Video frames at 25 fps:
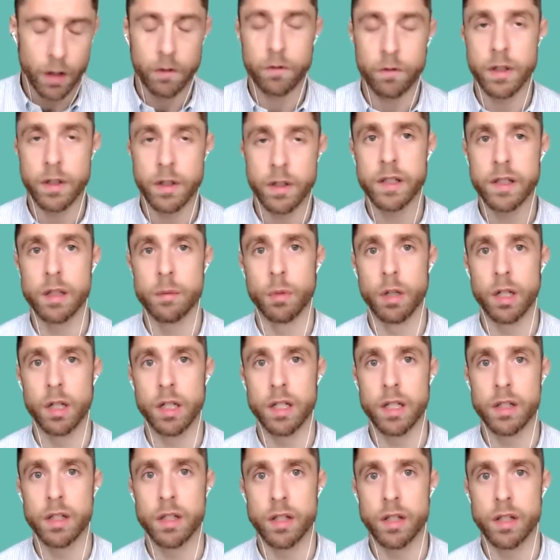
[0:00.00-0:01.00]
VC money
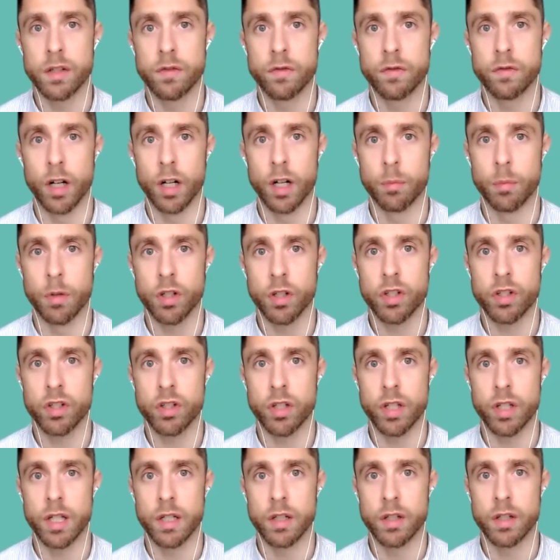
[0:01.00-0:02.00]
is very much
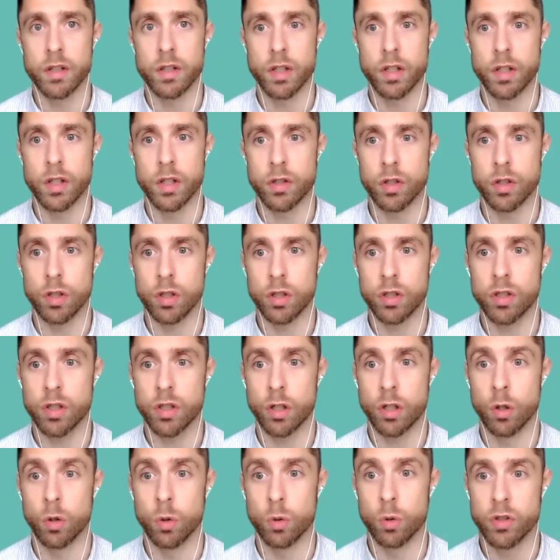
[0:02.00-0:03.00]
seen as the
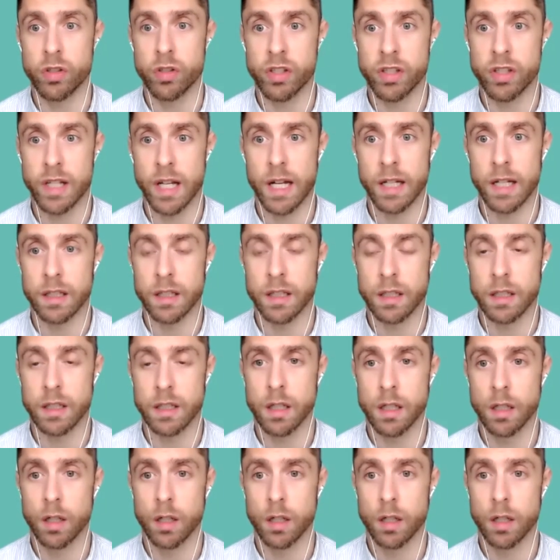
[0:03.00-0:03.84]
gold standard